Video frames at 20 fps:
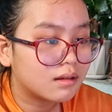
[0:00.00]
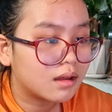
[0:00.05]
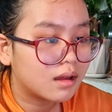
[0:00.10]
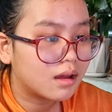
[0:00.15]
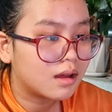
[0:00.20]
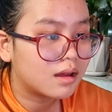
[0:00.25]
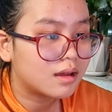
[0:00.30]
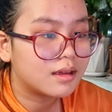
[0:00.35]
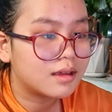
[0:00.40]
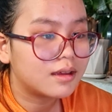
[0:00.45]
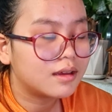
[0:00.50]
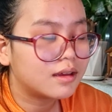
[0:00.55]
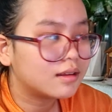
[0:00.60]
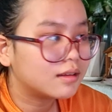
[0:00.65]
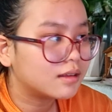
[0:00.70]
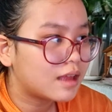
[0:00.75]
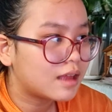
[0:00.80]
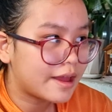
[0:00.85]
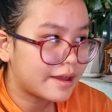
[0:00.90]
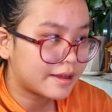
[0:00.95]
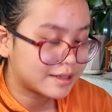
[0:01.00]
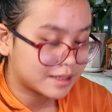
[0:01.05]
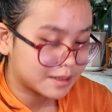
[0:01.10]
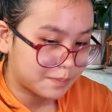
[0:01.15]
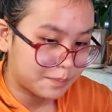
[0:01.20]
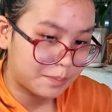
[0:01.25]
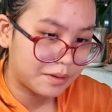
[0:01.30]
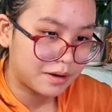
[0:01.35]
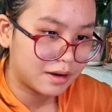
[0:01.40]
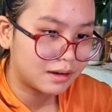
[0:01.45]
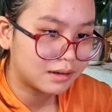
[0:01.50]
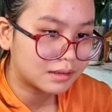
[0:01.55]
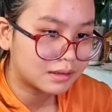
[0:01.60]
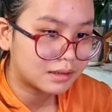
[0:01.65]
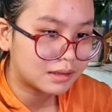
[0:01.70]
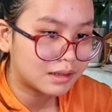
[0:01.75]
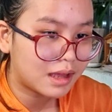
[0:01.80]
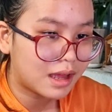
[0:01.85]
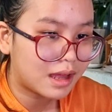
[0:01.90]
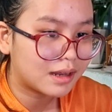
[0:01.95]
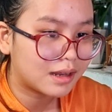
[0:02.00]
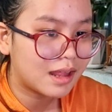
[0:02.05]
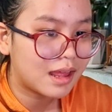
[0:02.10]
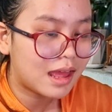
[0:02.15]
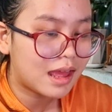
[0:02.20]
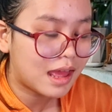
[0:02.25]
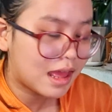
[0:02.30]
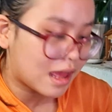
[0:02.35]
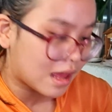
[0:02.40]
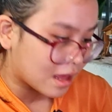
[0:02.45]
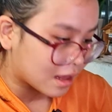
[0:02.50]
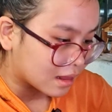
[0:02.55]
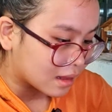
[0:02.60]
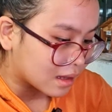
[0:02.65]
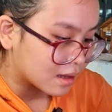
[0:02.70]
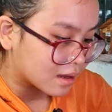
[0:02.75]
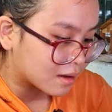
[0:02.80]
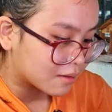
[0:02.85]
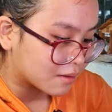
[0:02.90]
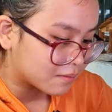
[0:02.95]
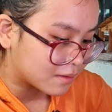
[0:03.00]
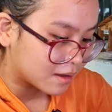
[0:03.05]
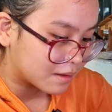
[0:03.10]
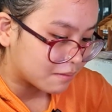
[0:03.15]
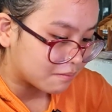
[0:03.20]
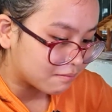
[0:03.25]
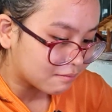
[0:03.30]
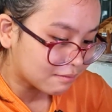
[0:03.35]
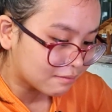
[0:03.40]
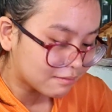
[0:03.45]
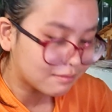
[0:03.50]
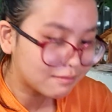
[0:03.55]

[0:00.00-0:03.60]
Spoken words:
an expert at any of them.